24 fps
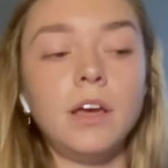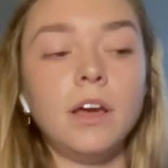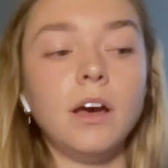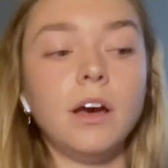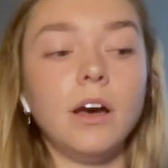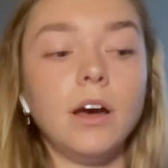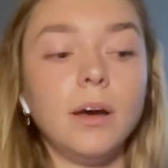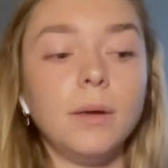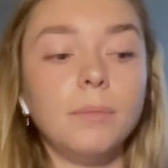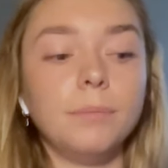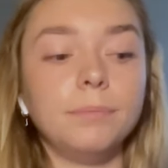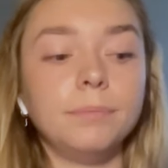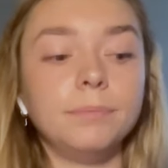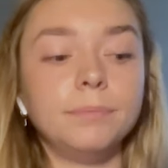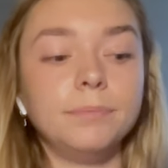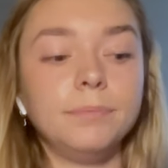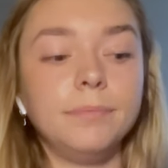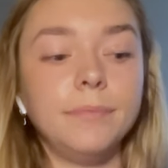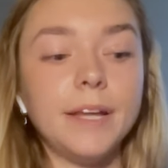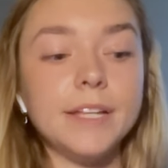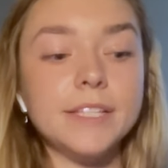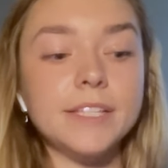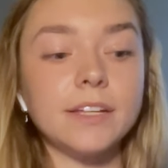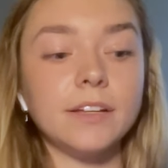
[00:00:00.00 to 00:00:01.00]
um,
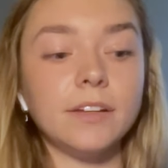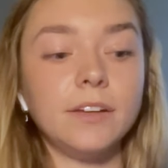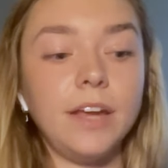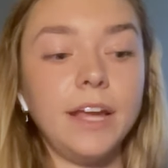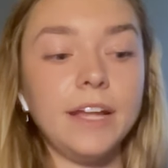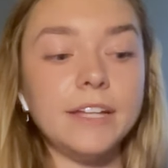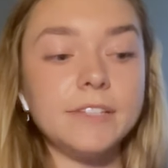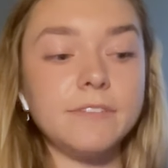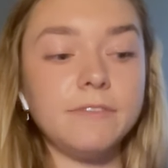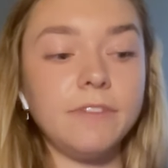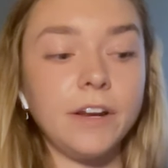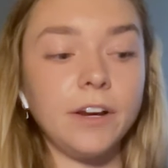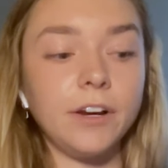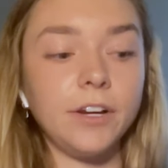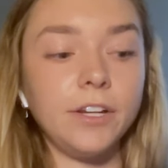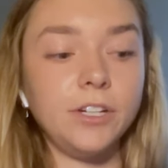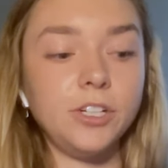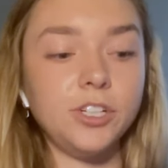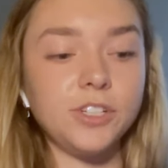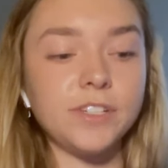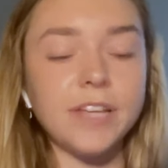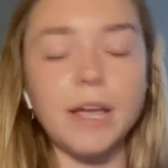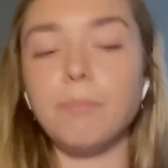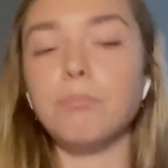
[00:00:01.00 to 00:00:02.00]
it's a, it's very
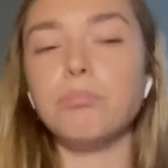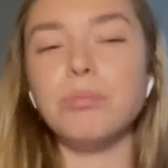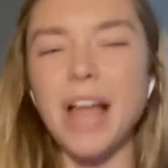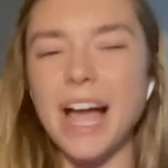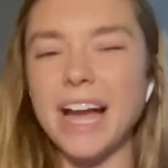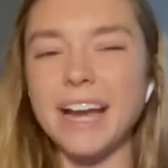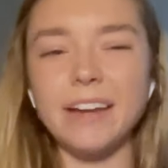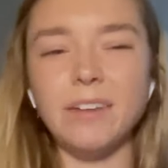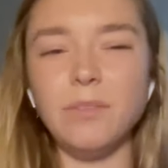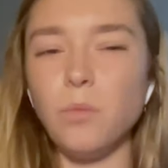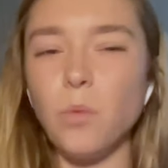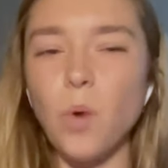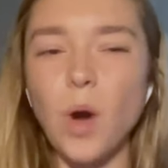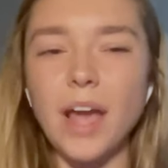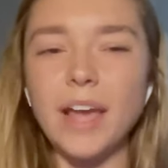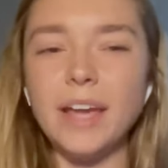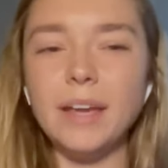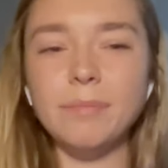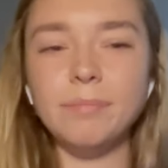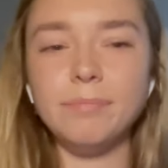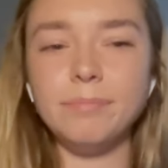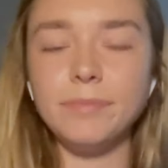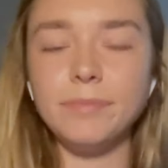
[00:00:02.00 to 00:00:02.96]
just like black and white.